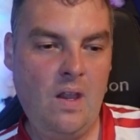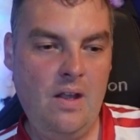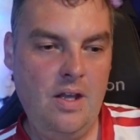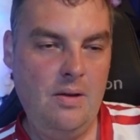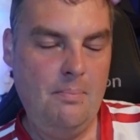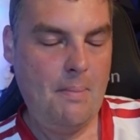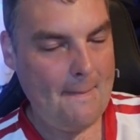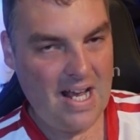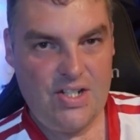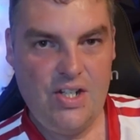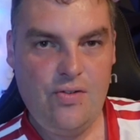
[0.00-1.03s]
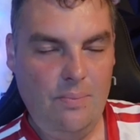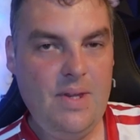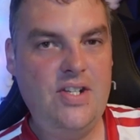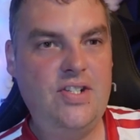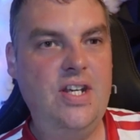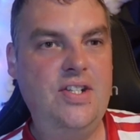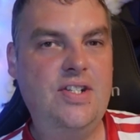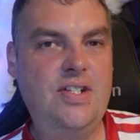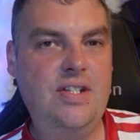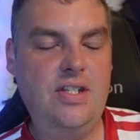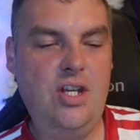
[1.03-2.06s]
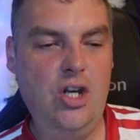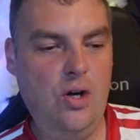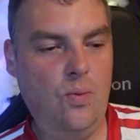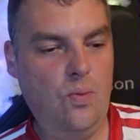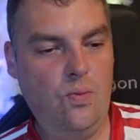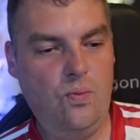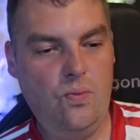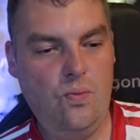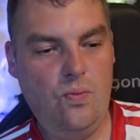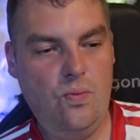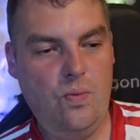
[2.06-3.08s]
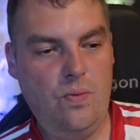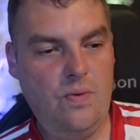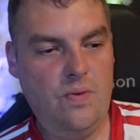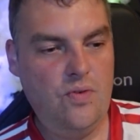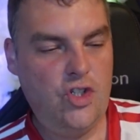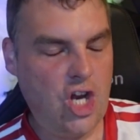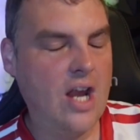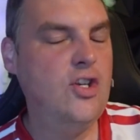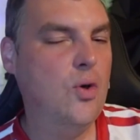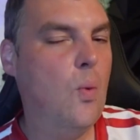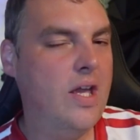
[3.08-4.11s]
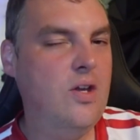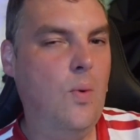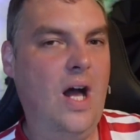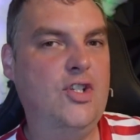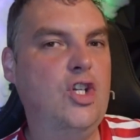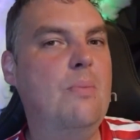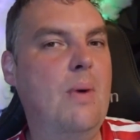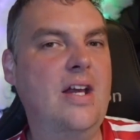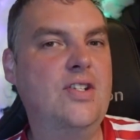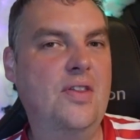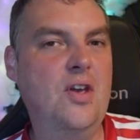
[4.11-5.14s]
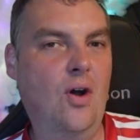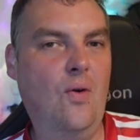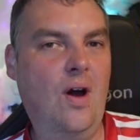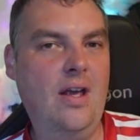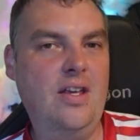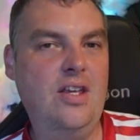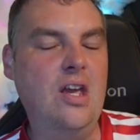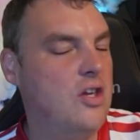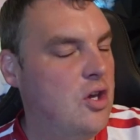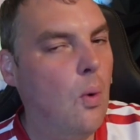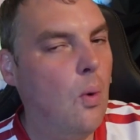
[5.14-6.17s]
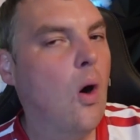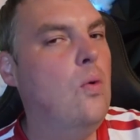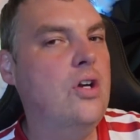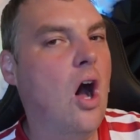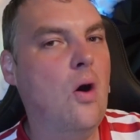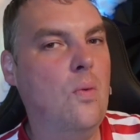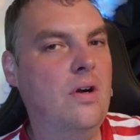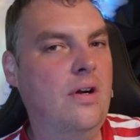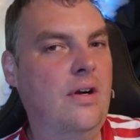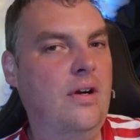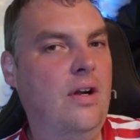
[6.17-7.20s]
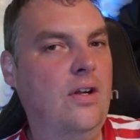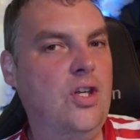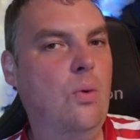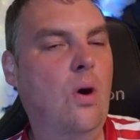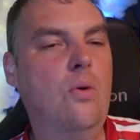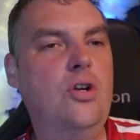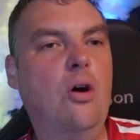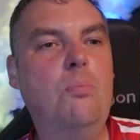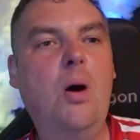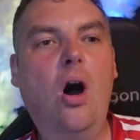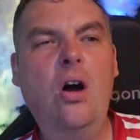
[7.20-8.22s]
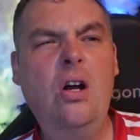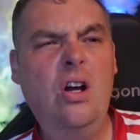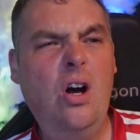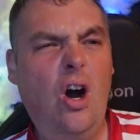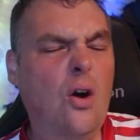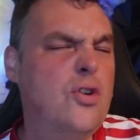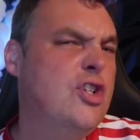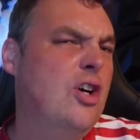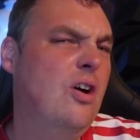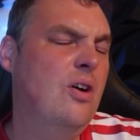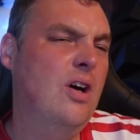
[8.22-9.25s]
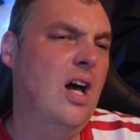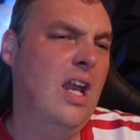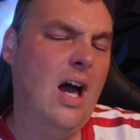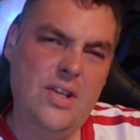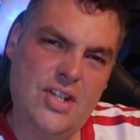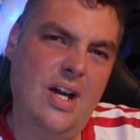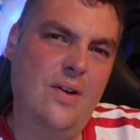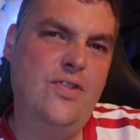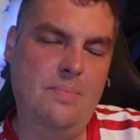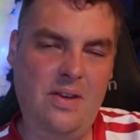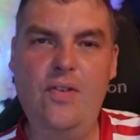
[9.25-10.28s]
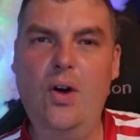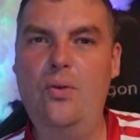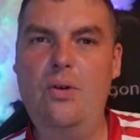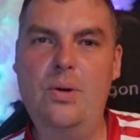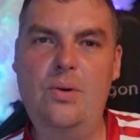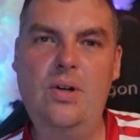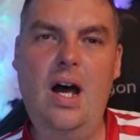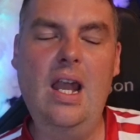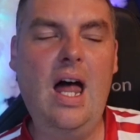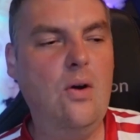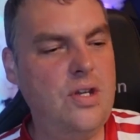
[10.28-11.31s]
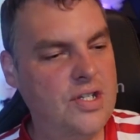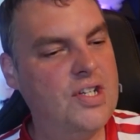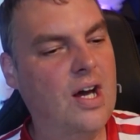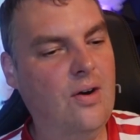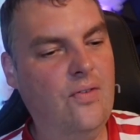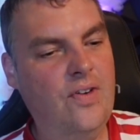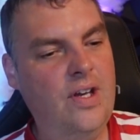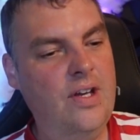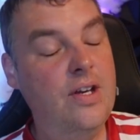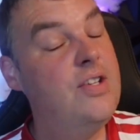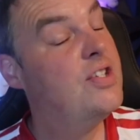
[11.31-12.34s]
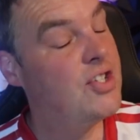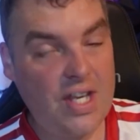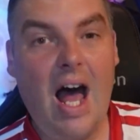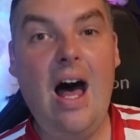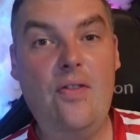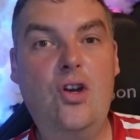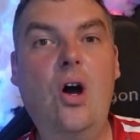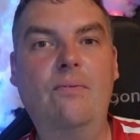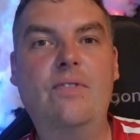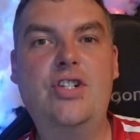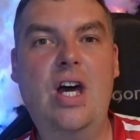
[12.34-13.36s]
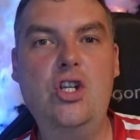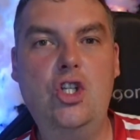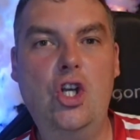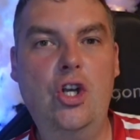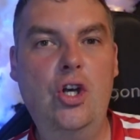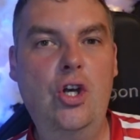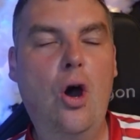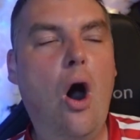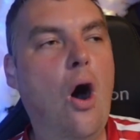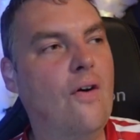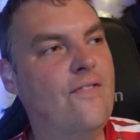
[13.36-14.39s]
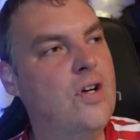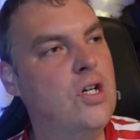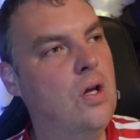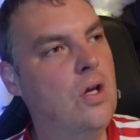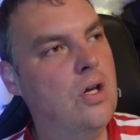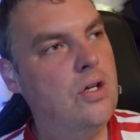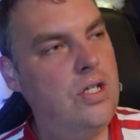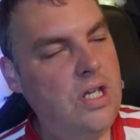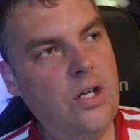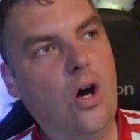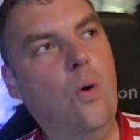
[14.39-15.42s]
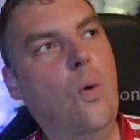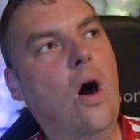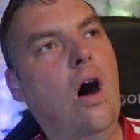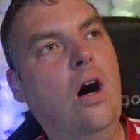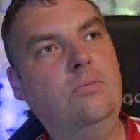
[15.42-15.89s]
my message from this is, you know, change the way you ask your mates, are they all right? You all know. You all know, but also allow yourself to be vulnerable. Allow yourself to start the conversation of, you know what,